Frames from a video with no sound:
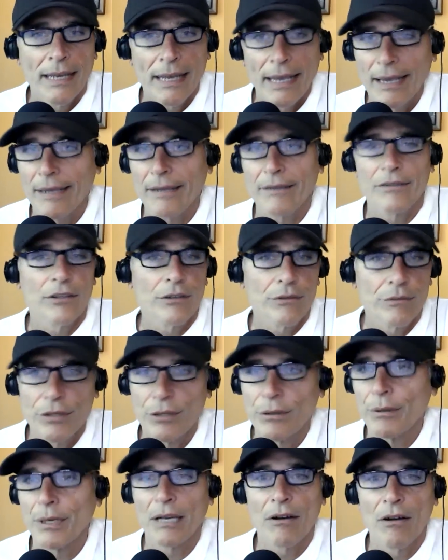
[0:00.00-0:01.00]
and you're
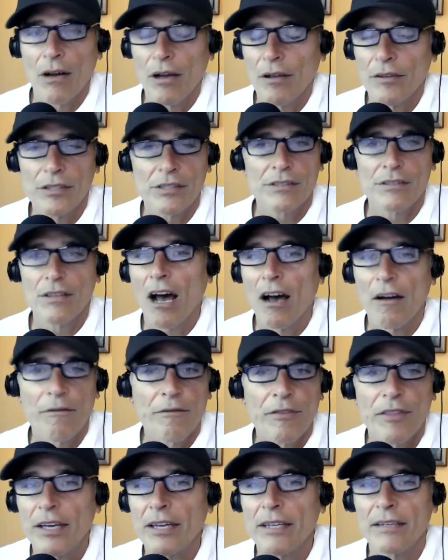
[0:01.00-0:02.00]
doing all the
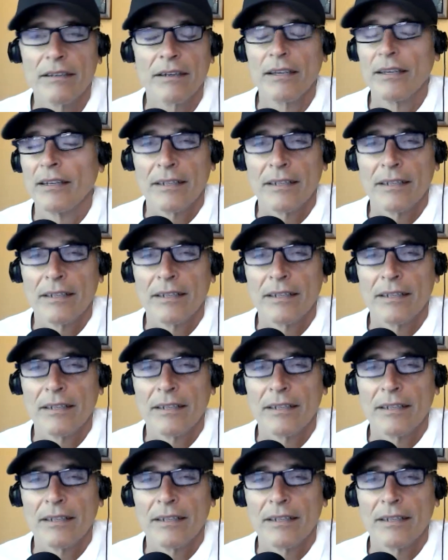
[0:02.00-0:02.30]
stuff that